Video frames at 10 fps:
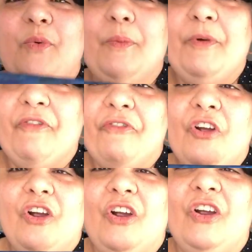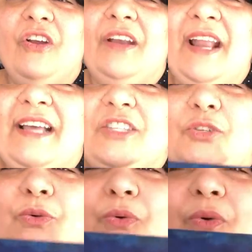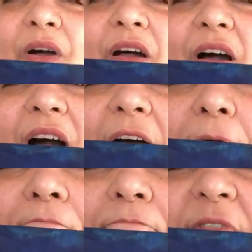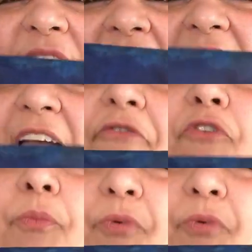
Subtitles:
would prefer not to sell it at full